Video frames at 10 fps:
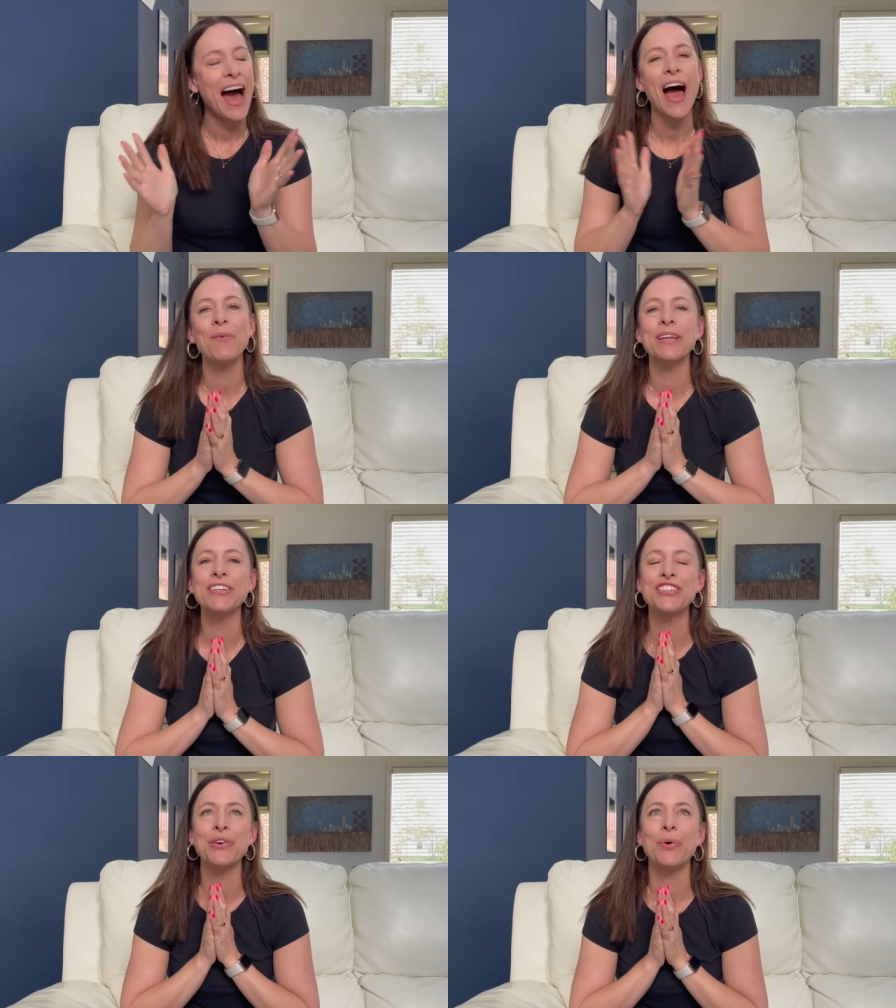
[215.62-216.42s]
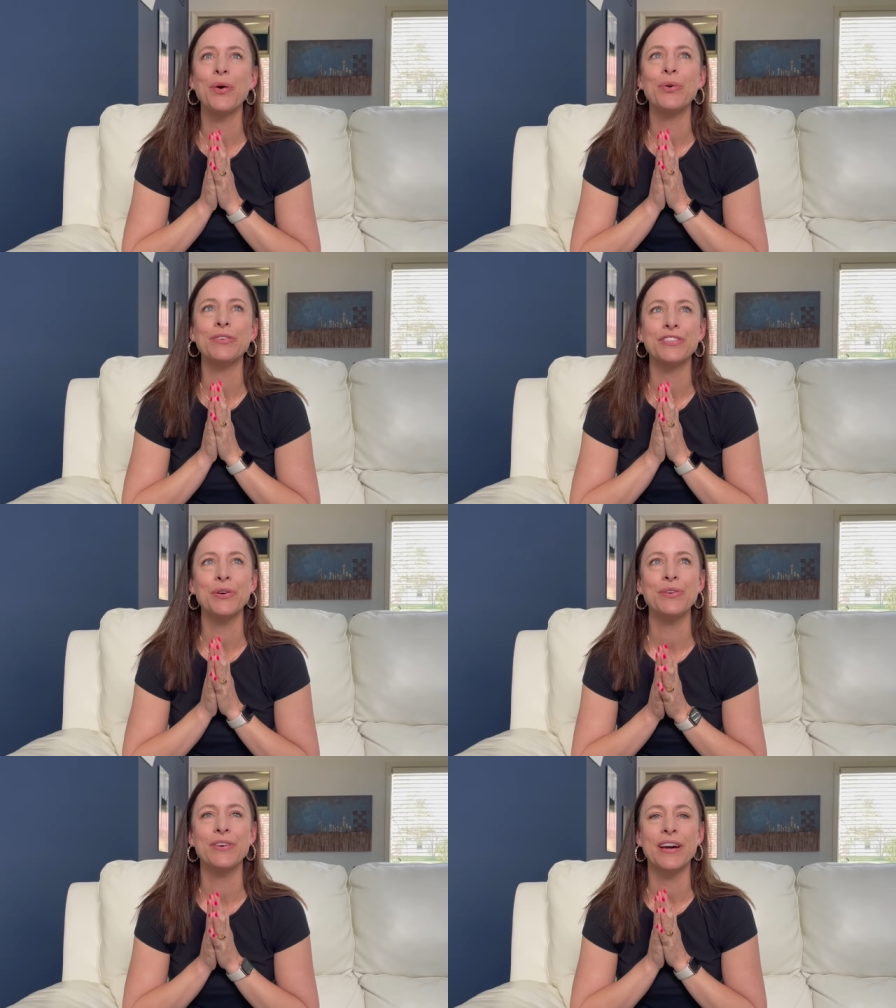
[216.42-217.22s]
I want to show oh, show
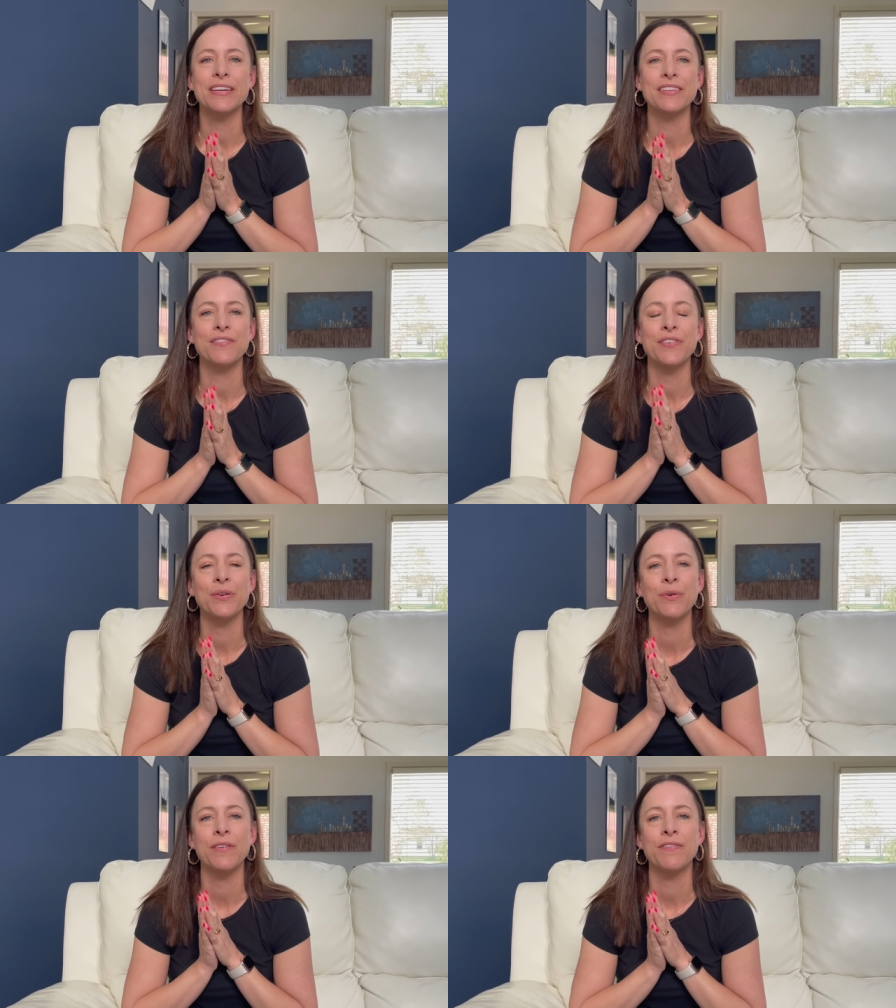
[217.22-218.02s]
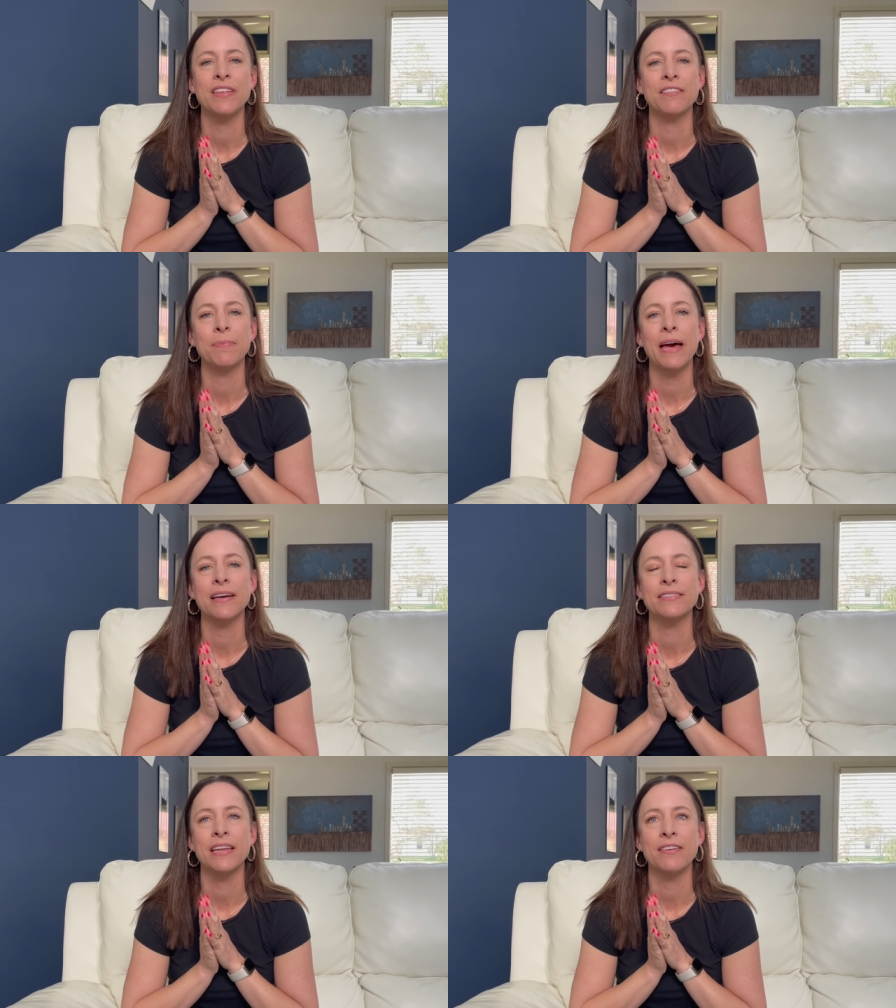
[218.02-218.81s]
you guys a few of these
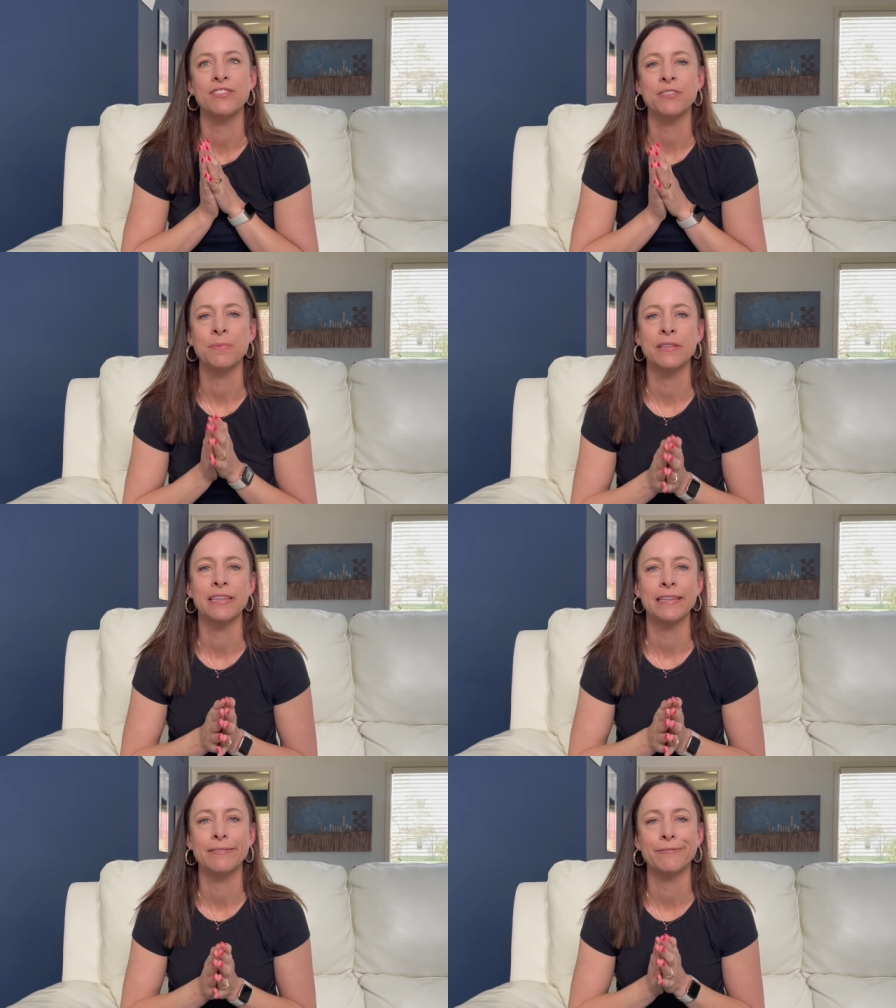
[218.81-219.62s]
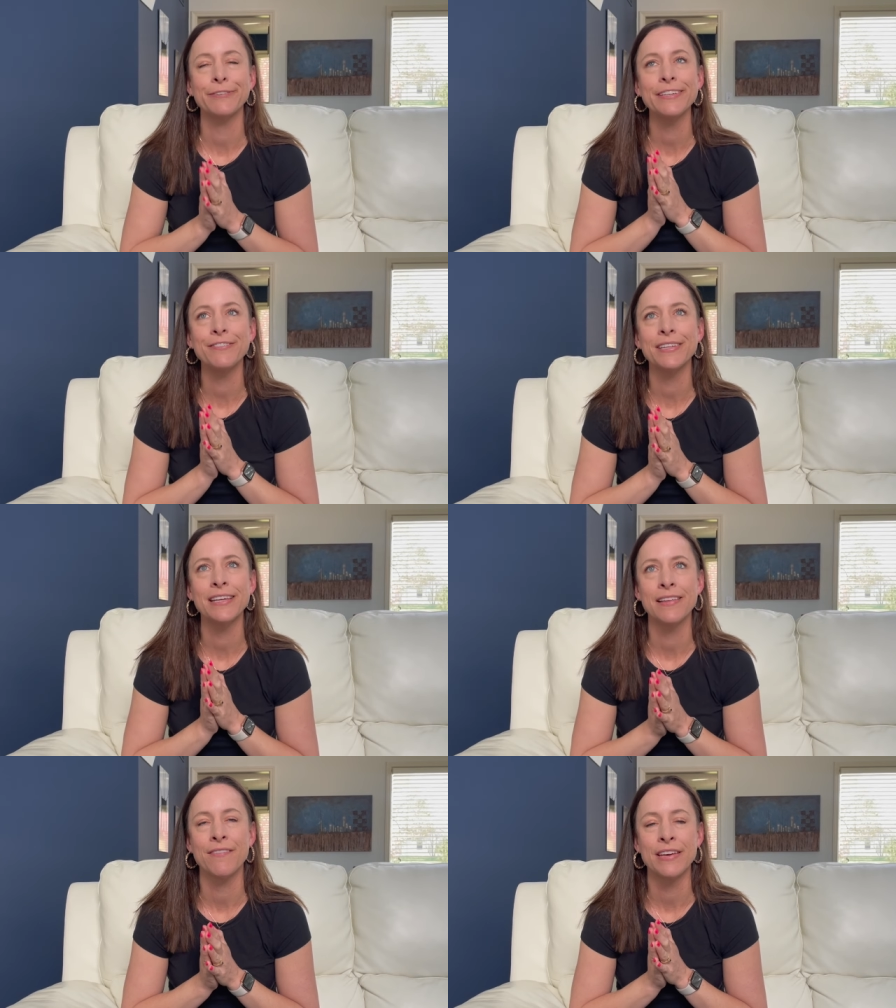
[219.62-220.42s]
bags that I've just been really, really
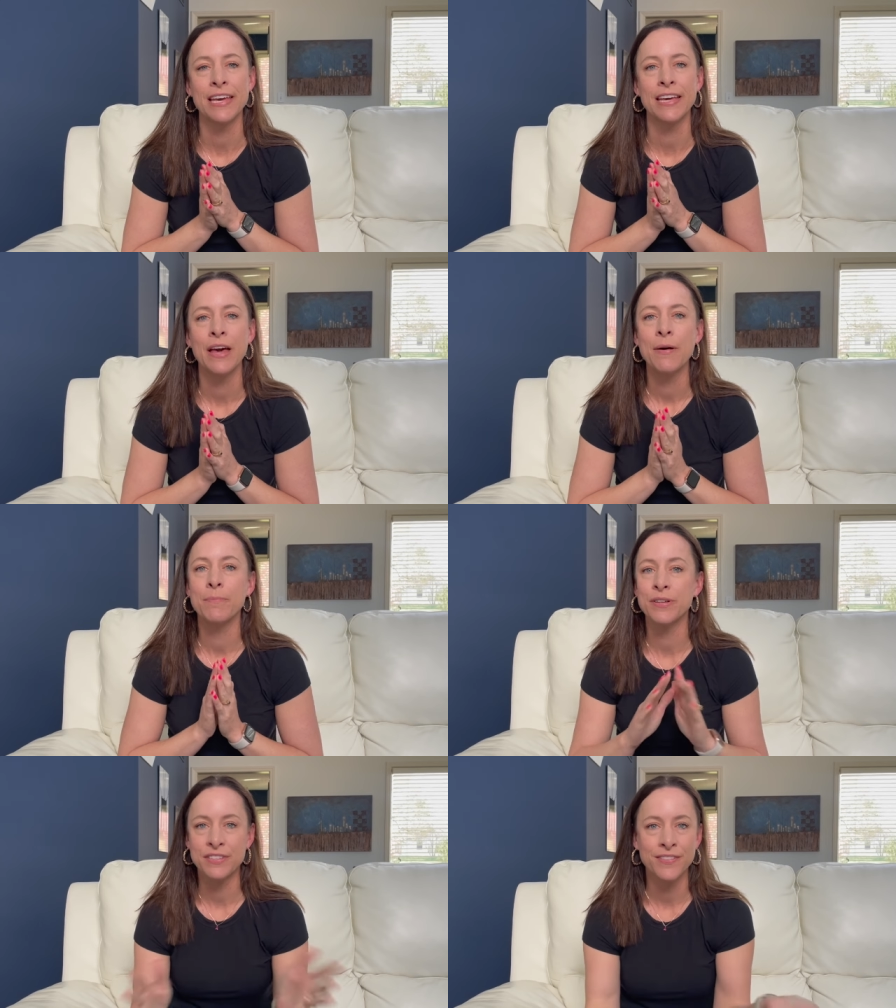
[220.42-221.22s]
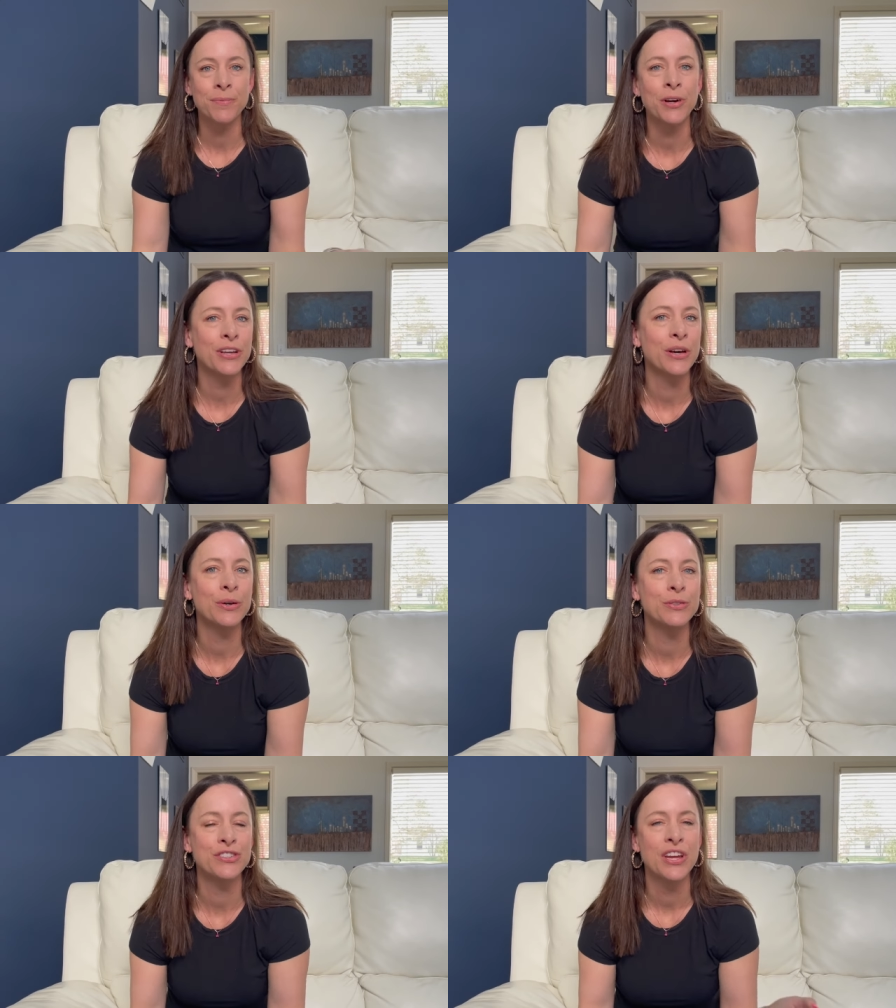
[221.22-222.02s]
loving. Most of them are
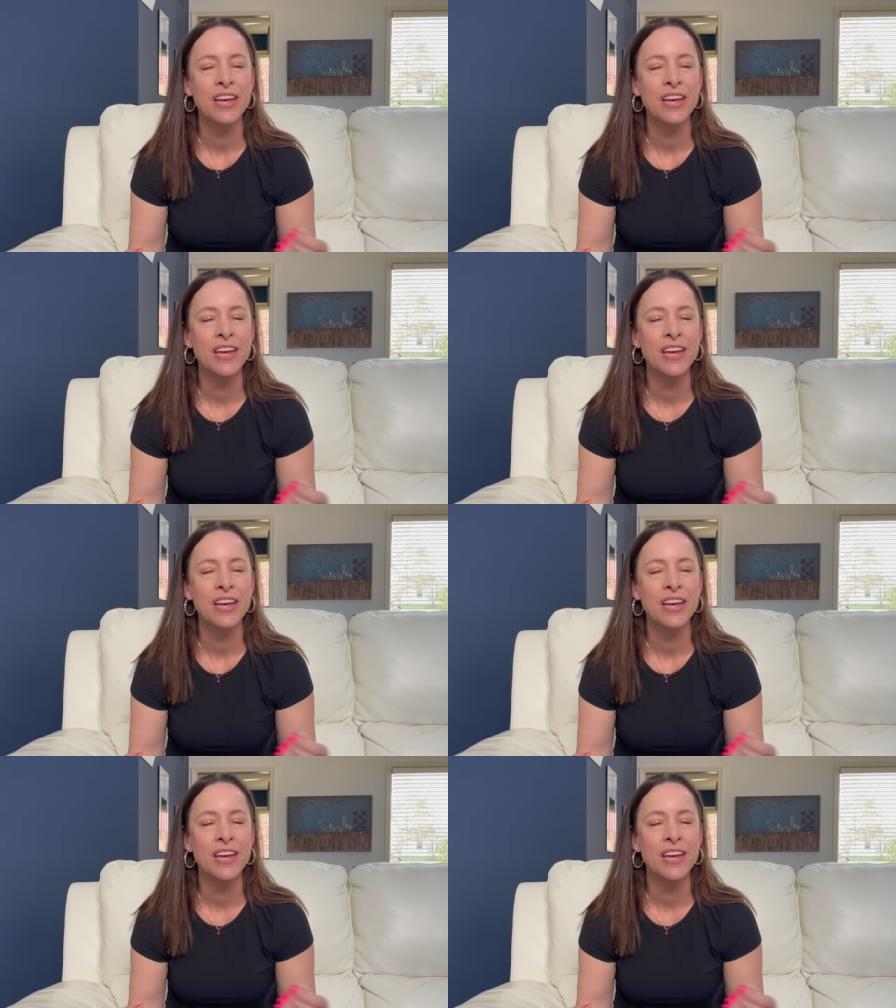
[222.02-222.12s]
Coach.